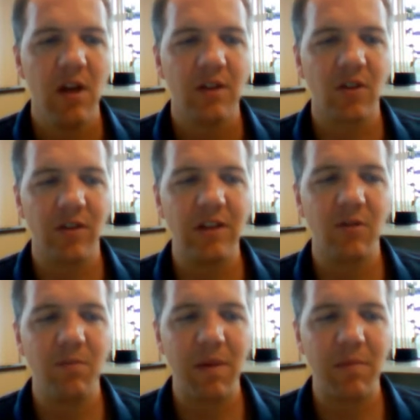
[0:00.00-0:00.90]
So these
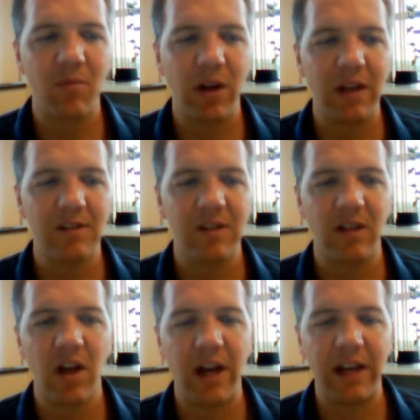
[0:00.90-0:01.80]
are membranes that
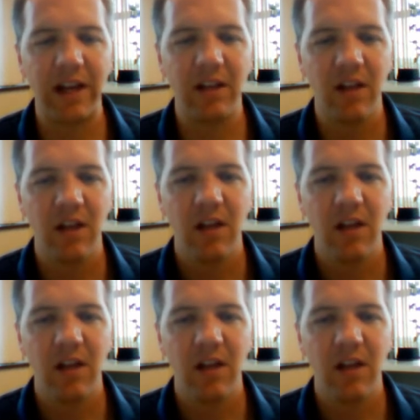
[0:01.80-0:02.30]
line